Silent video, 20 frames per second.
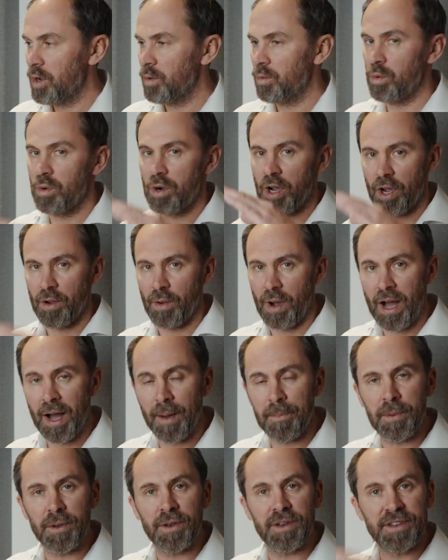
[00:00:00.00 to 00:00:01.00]
will go
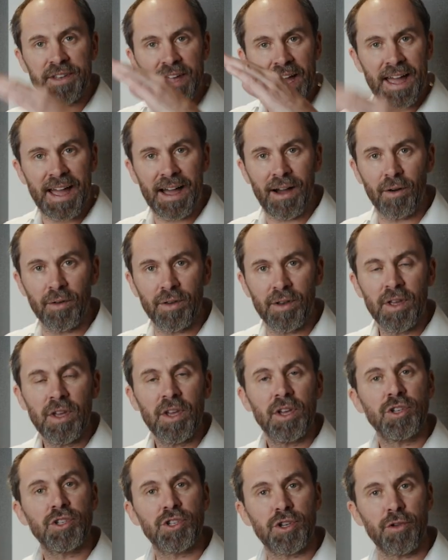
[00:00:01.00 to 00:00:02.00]
up and down
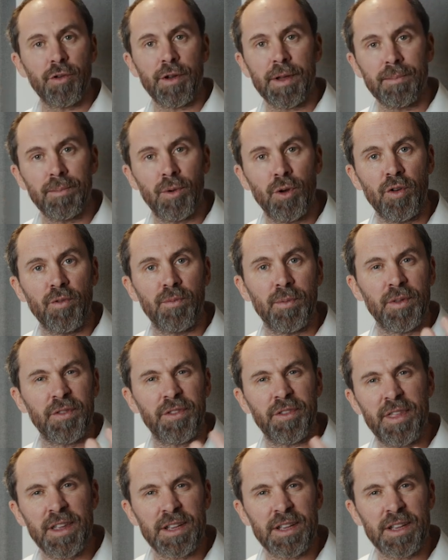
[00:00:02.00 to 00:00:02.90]
during movements.